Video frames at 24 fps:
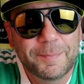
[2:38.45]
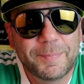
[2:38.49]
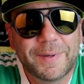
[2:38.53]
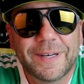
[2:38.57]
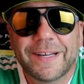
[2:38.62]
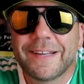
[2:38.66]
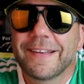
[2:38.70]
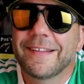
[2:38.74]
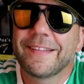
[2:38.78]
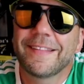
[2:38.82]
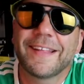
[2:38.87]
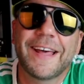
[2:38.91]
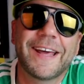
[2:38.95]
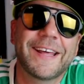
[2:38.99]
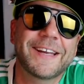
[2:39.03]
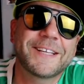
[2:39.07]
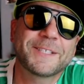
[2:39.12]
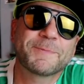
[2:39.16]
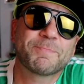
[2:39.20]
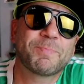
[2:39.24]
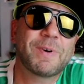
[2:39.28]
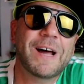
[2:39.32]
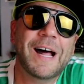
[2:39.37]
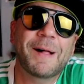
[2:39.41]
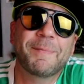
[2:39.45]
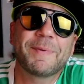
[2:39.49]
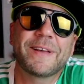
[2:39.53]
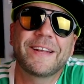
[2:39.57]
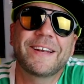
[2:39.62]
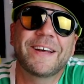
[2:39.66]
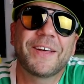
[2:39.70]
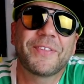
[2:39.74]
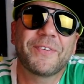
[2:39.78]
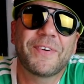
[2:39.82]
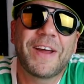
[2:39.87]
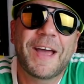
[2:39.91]
But that is probably
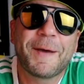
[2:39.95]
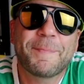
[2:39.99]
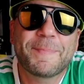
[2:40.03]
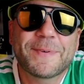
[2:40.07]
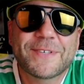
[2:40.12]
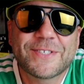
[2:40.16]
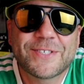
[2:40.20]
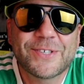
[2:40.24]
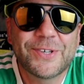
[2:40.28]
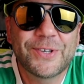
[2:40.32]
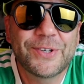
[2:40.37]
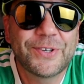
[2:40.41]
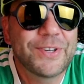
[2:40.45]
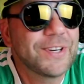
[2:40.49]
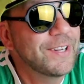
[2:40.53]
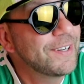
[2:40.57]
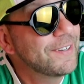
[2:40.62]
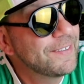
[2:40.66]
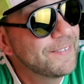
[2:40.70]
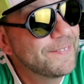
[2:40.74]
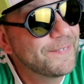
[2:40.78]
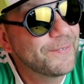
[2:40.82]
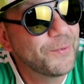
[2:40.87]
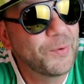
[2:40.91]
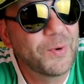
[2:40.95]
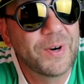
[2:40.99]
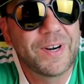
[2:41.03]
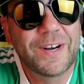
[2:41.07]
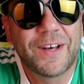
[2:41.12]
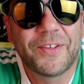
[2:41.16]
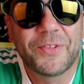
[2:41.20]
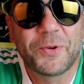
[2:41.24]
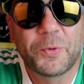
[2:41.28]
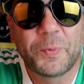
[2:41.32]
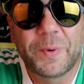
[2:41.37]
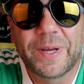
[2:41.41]
another episode for
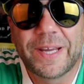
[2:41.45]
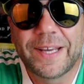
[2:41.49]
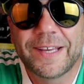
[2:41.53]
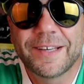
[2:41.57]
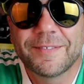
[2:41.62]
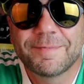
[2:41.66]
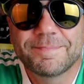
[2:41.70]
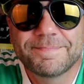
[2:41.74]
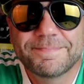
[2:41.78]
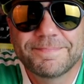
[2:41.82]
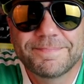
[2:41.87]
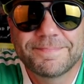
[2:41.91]
another week.